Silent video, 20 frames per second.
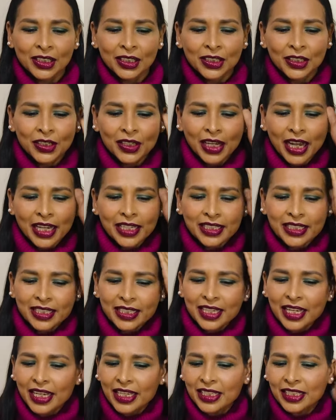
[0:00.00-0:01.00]
You can
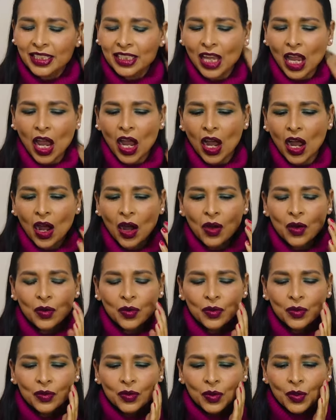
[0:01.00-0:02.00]
see
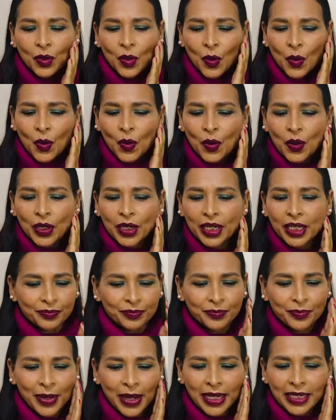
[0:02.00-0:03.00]
how
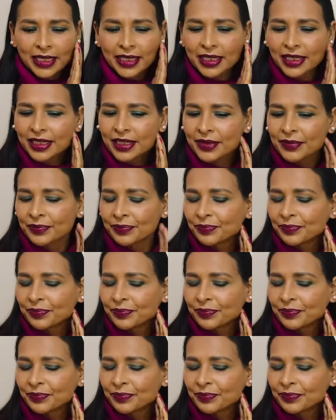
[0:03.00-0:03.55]
glowing base.